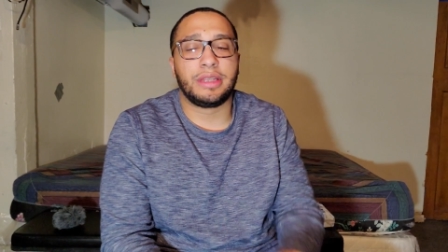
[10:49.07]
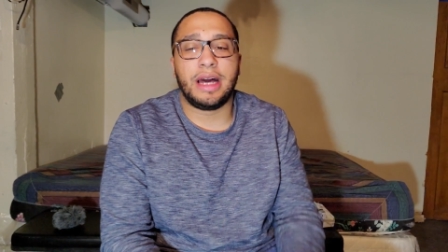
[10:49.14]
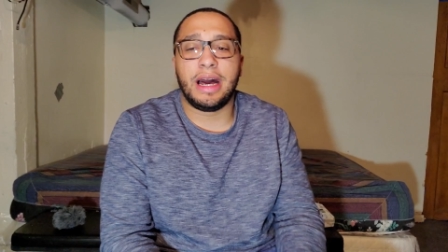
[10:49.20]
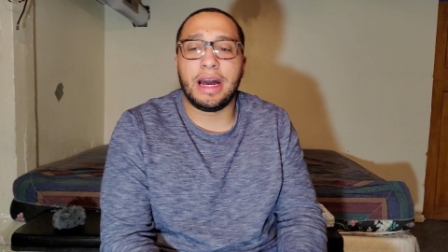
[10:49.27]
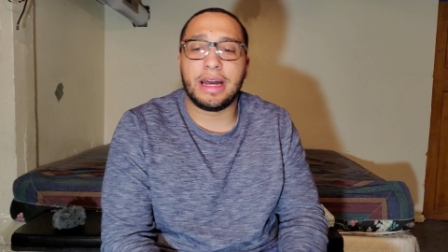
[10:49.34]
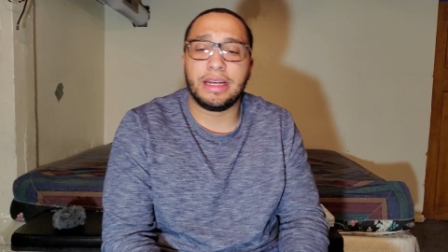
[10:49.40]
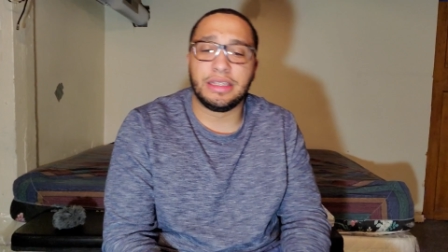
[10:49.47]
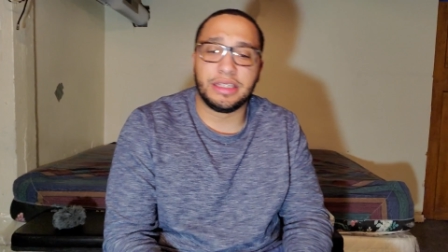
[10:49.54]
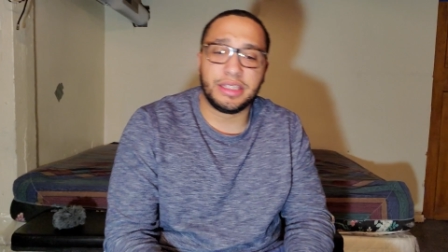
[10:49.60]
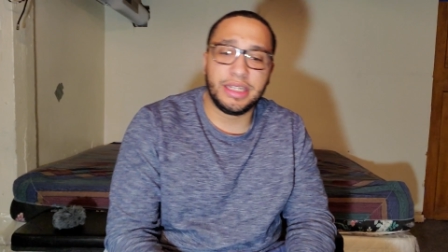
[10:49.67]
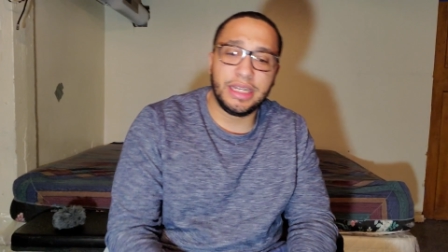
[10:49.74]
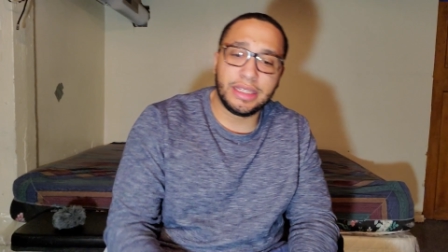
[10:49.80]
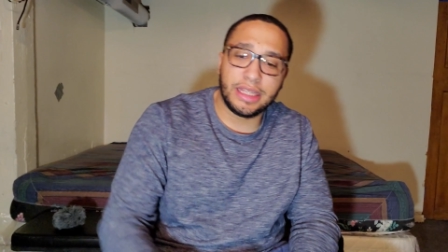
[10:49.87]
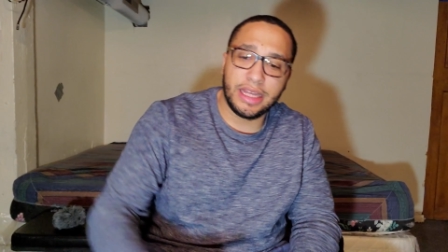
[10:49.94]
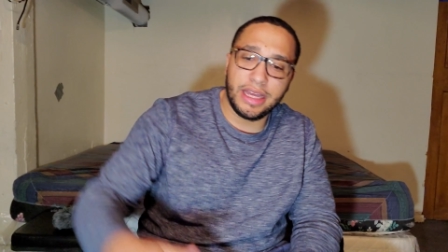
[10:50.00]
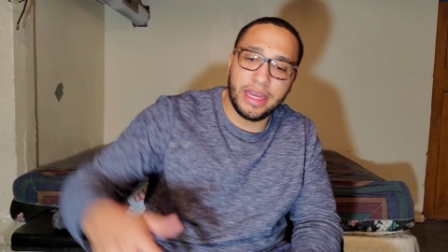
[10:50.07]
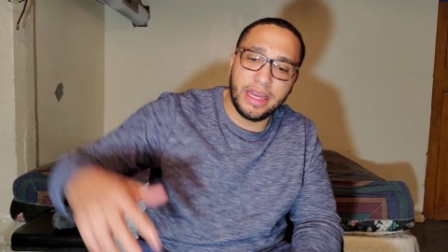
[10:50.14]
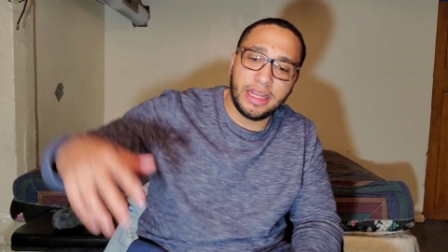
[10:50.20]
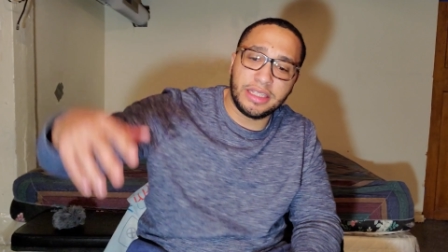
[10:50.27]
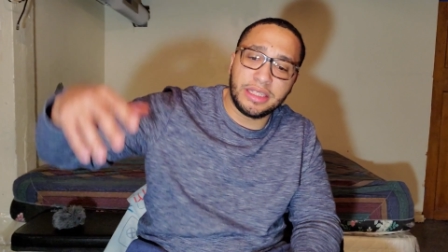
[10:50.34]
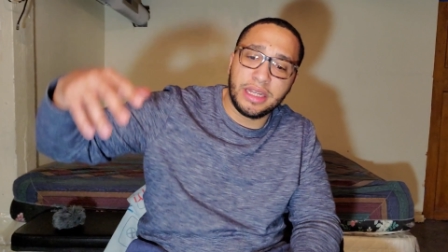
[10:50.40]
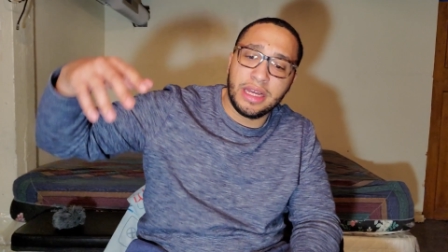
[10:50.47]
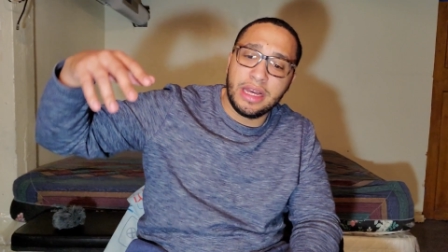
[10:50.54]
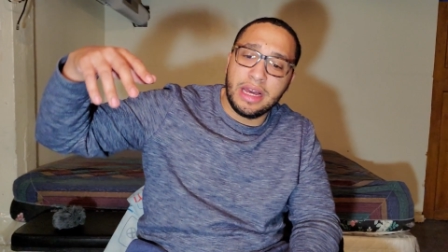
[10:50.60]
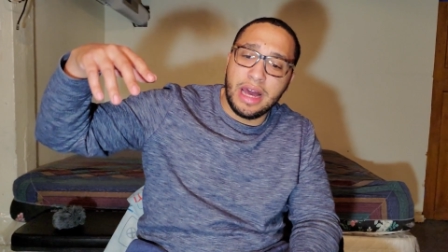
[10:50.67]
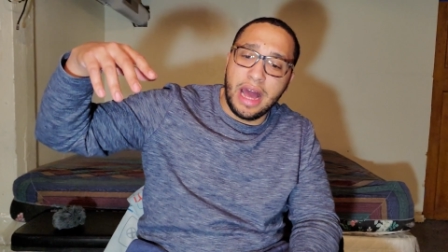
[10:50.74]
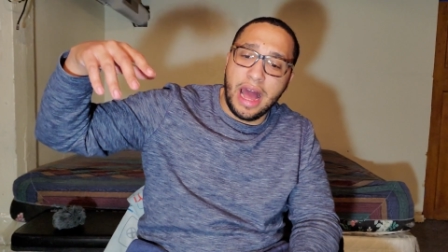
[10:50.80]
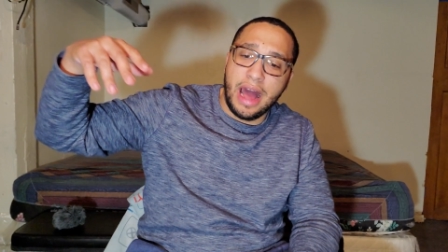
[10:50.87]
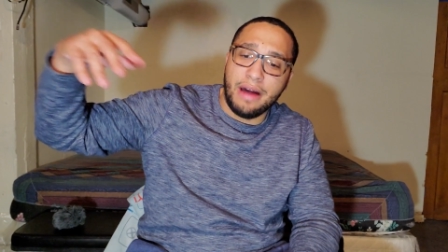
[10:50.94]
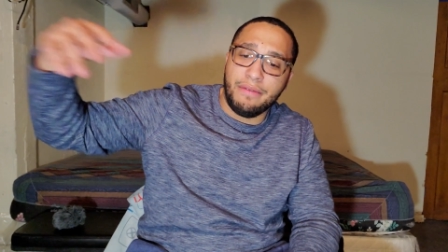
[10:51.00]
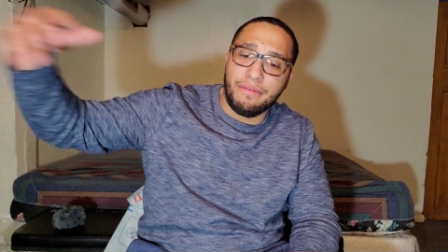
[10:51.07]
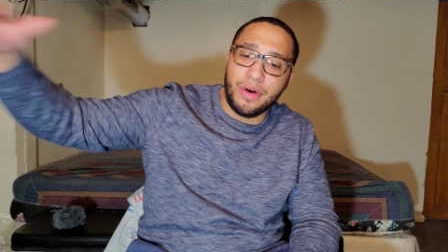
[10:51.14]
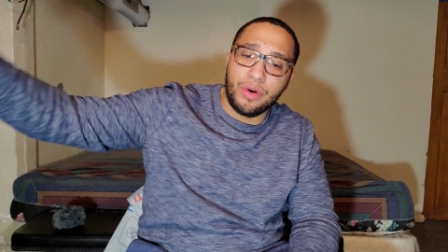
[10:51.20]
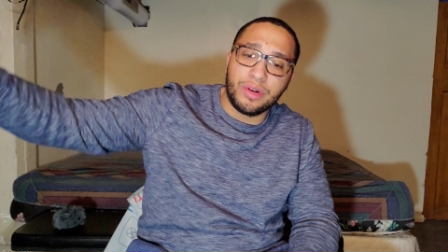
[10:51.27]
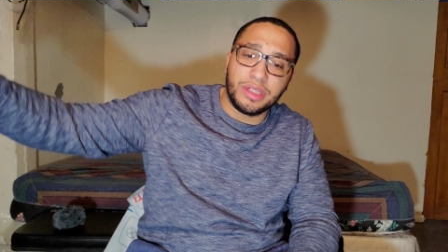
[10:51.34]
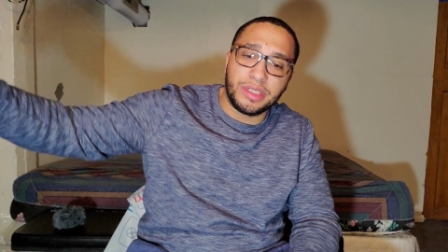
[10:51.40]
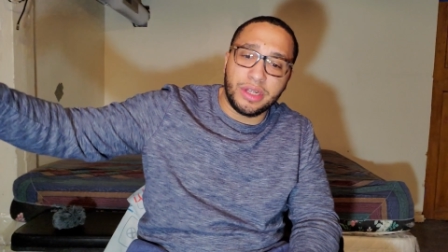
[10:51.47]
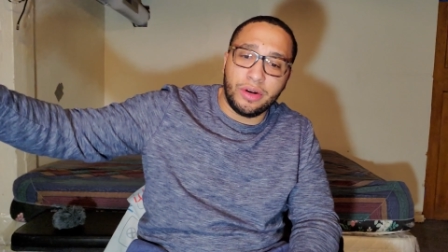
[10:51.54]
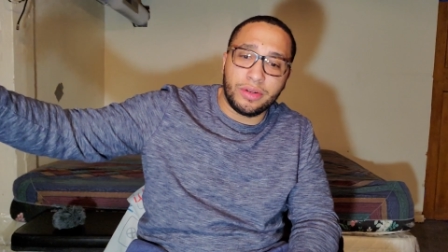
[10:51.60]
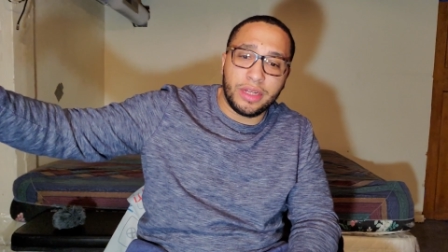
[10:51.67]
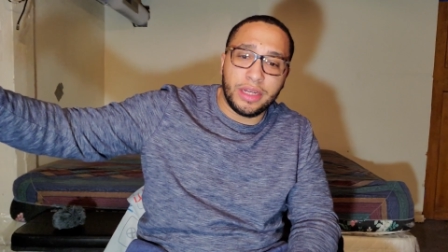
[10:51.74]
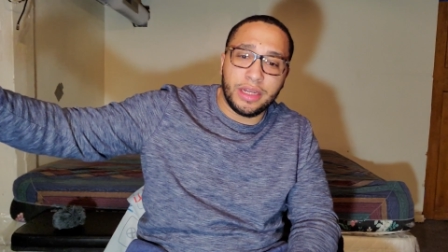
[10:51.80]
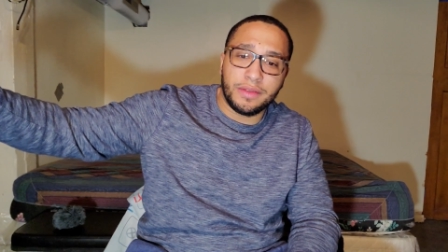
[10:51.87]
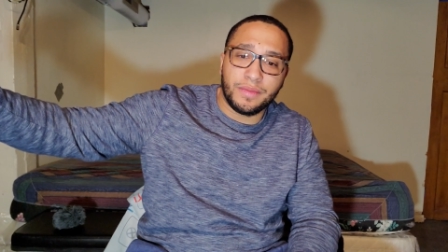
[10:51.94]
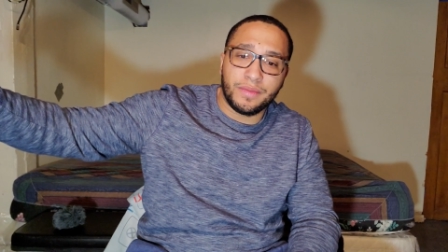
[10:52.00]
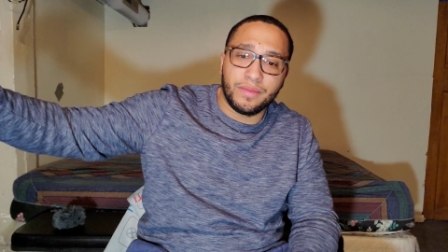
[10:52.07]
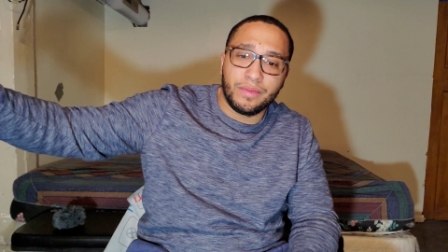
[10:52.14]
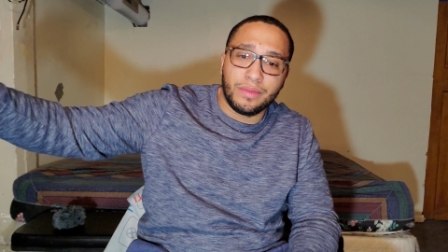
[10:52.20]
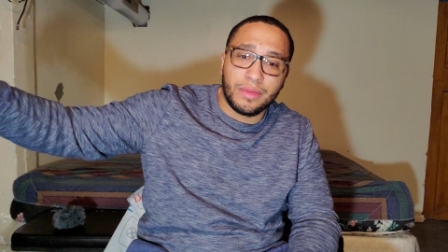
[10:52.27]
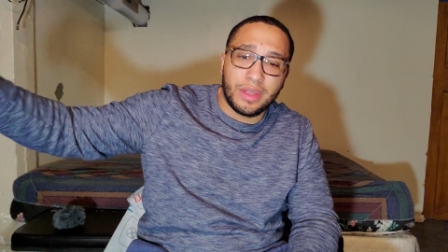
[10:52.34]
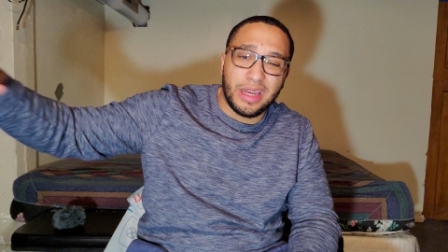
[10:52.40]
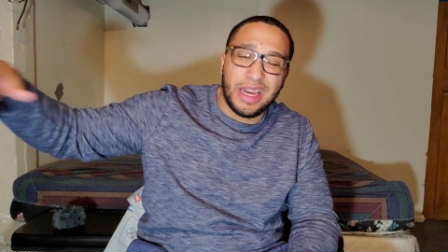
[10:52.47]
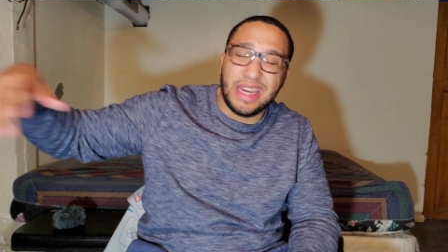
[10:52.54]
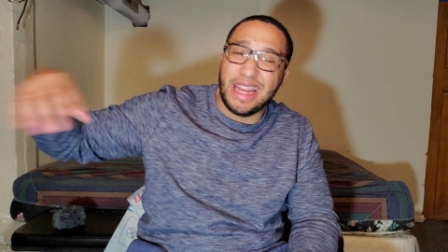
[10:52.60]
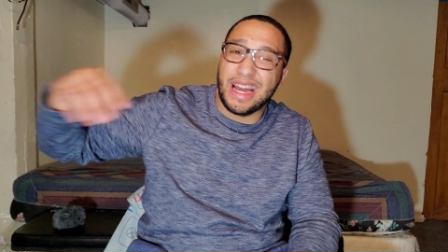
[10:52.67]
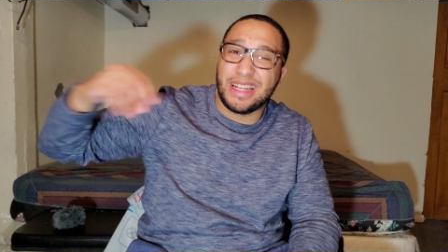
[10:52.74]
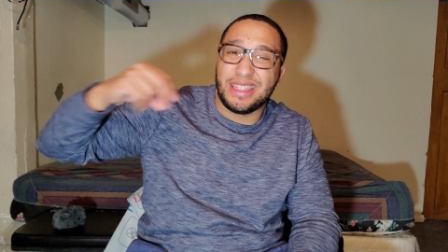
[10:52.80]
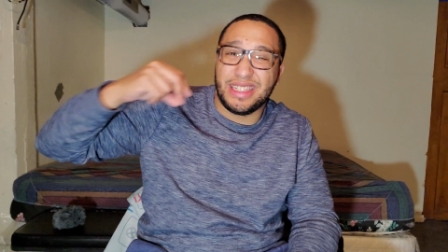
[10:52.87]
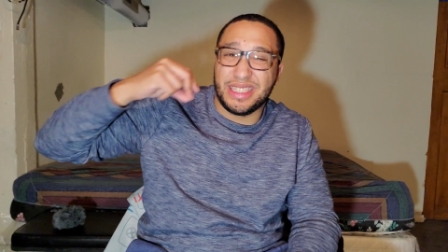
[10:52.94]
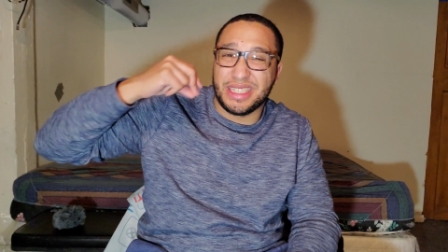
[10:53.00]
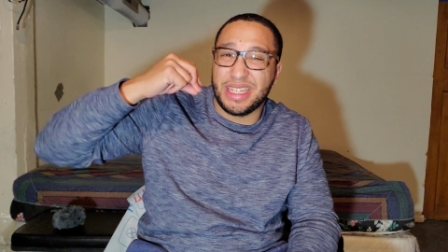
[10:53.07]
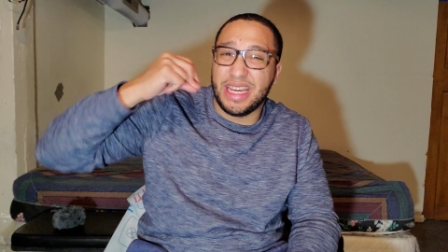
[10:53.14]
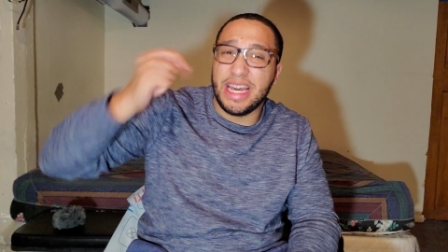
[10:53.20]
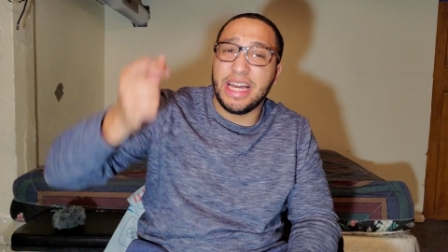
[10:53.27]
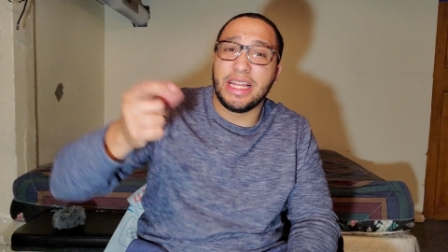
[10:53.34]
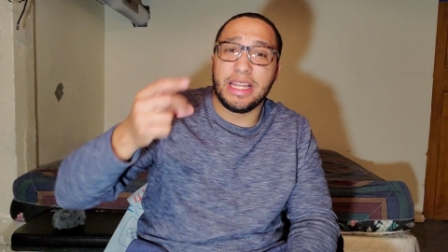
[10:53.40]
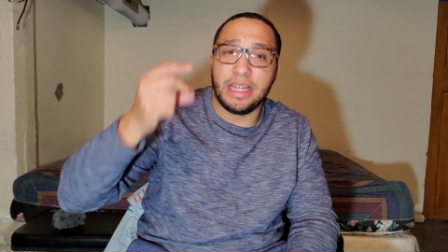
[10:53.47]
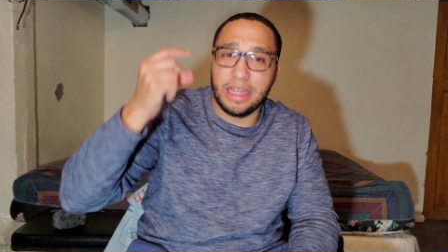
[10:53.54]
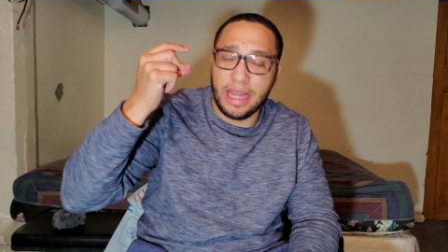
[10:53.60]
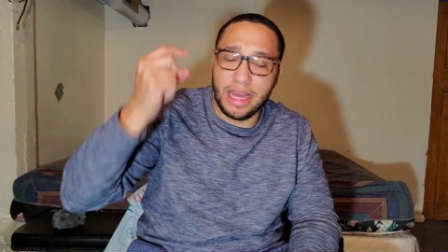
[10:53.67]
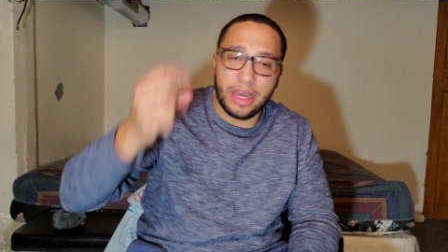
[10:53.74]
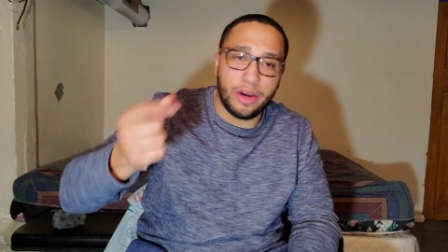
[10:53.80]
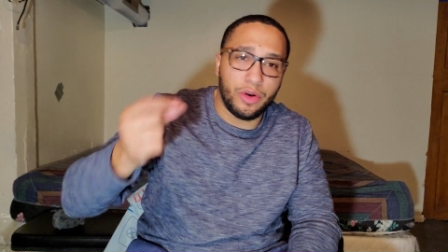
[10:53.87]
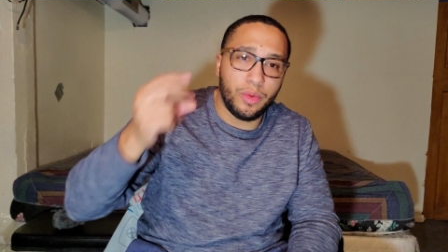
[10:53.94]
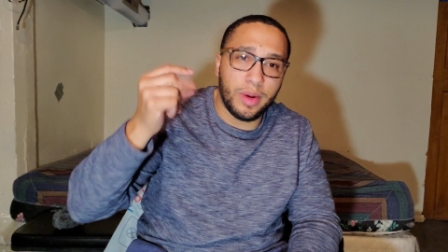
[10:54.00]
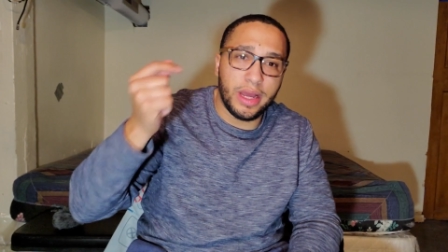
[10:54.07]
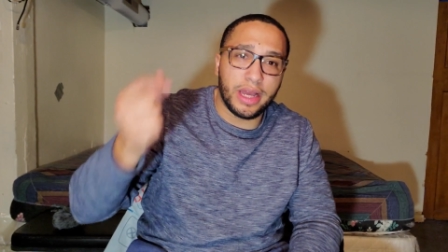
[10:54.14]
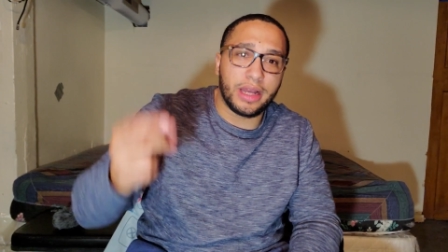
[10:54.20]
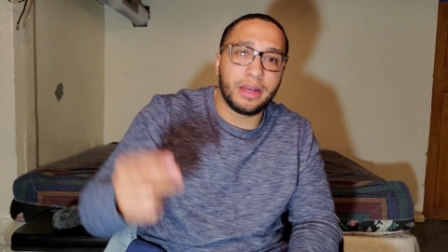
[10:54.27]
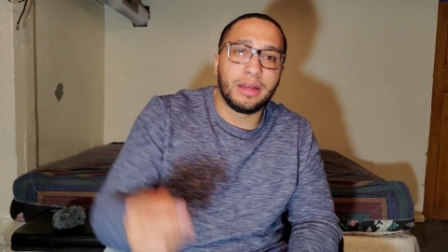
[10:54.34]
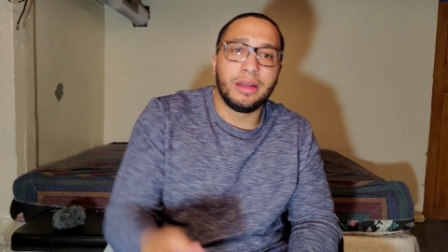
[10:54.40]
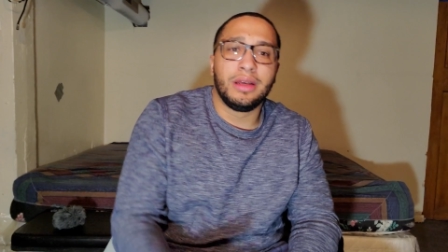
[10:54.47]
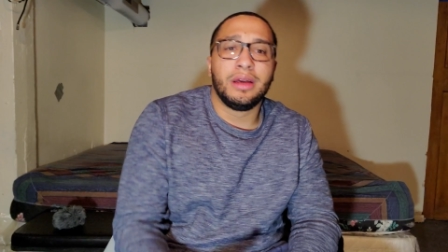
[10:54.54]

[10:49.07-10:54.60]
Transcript: I can see things, I focus on it, and I can just kill it like quick.